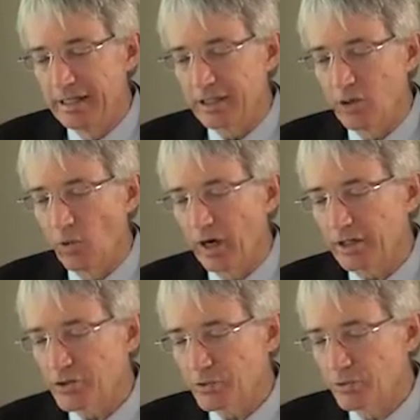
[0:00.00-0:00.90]
Can you walk
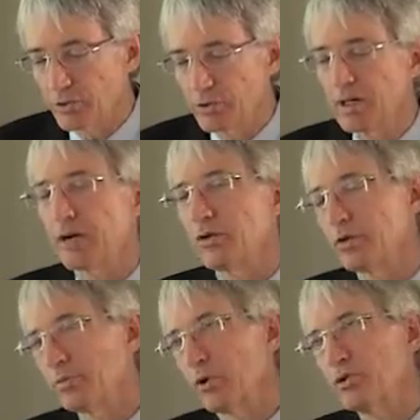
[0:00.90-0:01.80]
us through how you
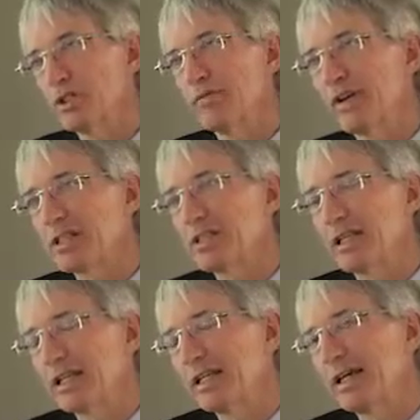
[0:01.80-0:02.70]
approach
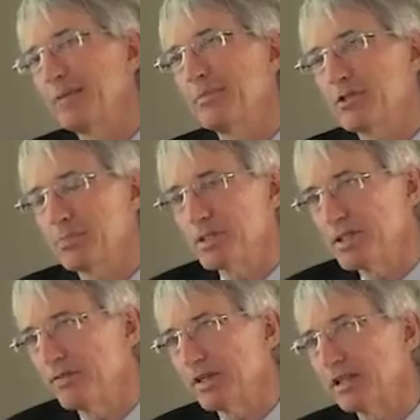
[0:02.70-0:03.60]
investing and
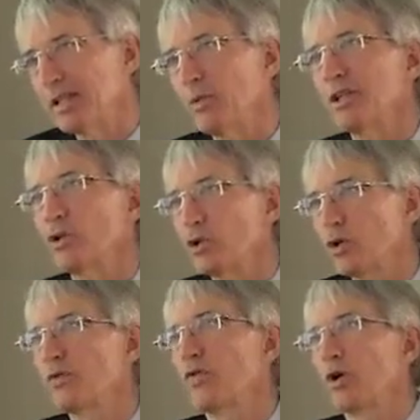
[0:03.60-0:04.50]
specifically what you
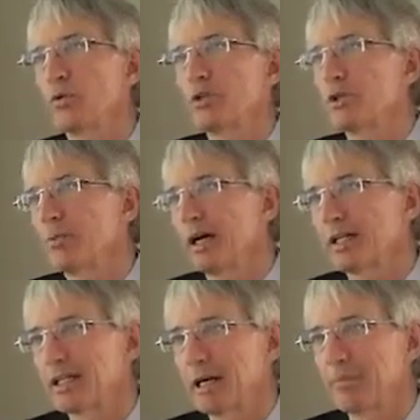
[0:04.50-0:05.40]
look for when you're
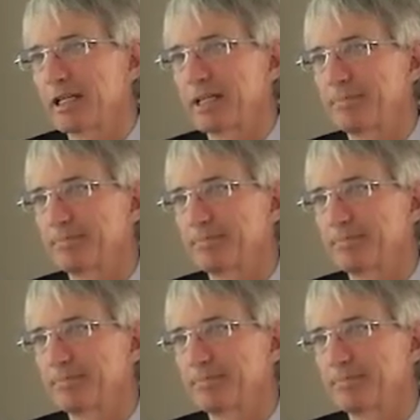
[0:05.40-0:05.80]
buying a company?